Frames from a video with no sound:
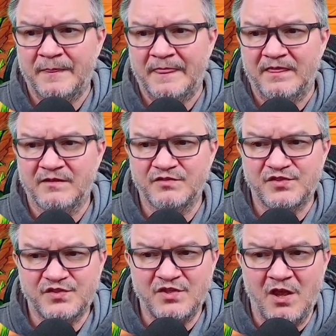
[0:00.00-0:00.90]
there's
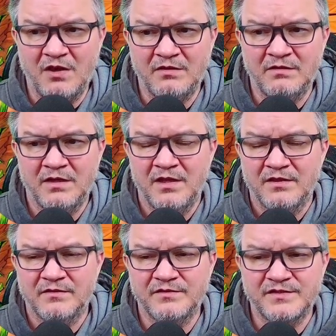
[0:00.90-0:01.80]
stun,
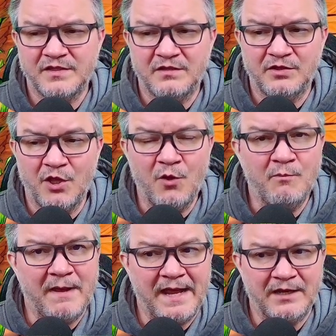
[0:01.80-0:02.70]
there's a low
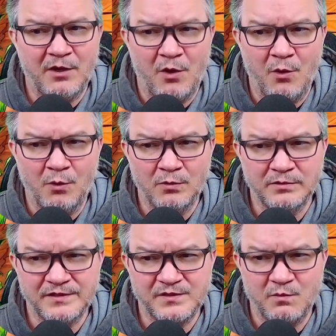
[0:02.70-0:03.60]
mag
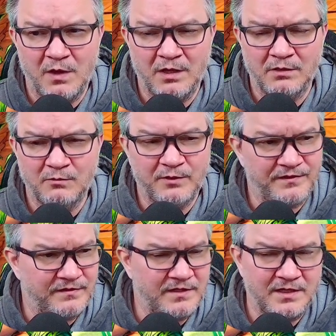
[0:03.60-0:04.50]
hold as well
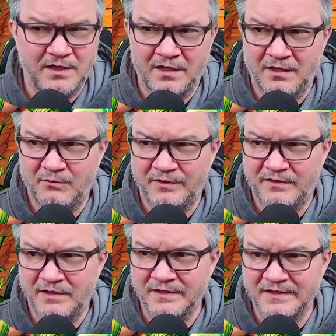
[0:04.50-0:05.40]
with the
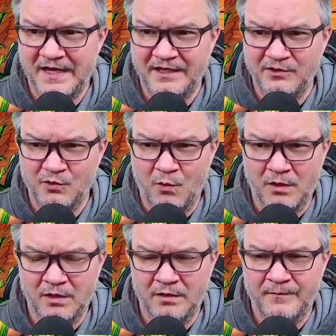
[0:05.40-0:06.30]
entangling
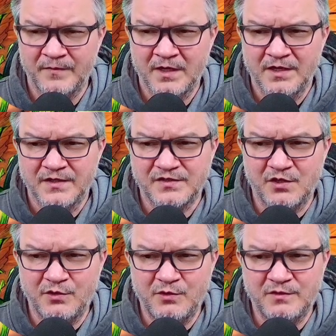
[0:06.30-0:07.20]
aura. So
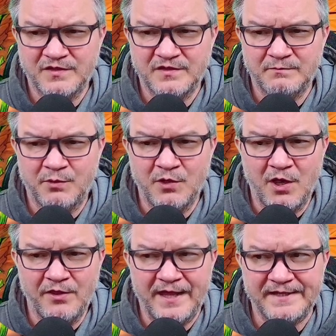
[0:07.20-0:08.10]
you put
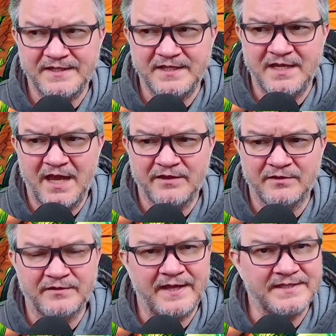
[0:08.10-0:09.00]
all that
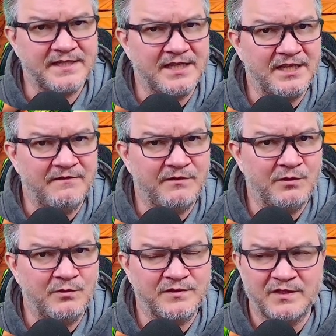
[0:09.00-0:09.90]
together, that's going to give
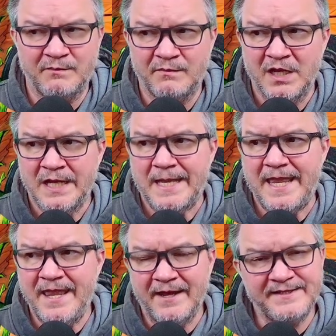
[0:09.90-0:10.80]
you some
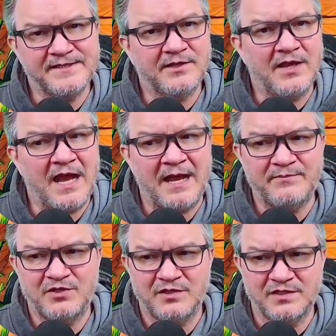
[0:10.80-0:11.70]
nice little
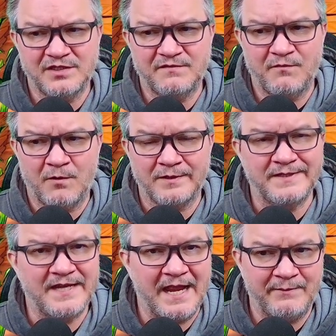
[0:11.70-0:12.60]
options for
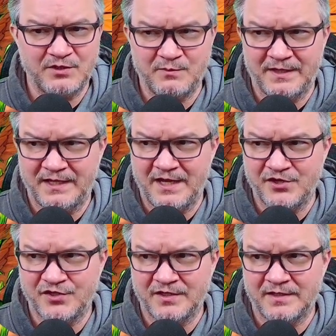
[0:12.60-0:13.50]
damage
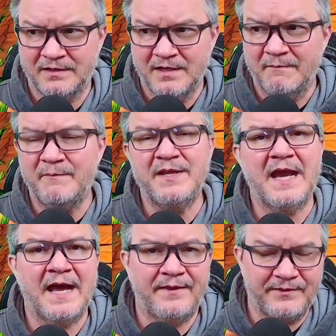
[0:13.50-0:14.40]
mitigation
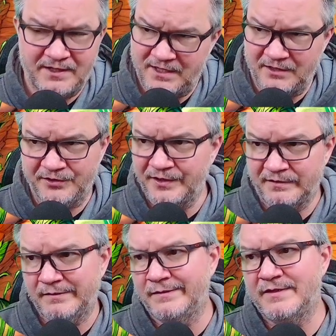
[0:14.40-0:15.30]
beyond the
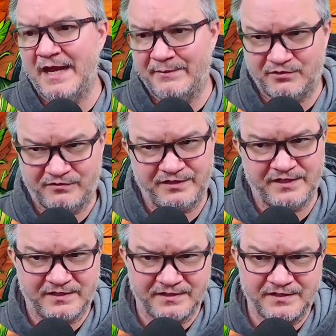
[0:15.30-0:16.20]
healing and damage
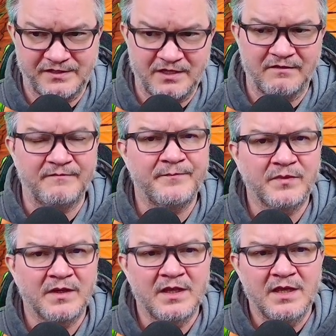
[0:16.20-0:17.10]
resistance stuff.
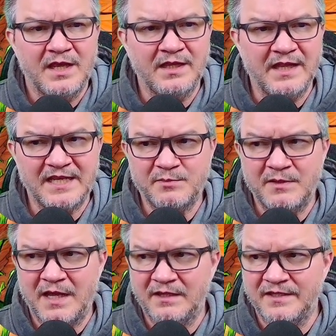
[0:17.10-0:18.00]
And last but
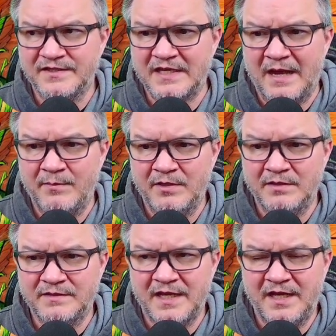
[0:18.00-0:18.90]
not least, I'm going to take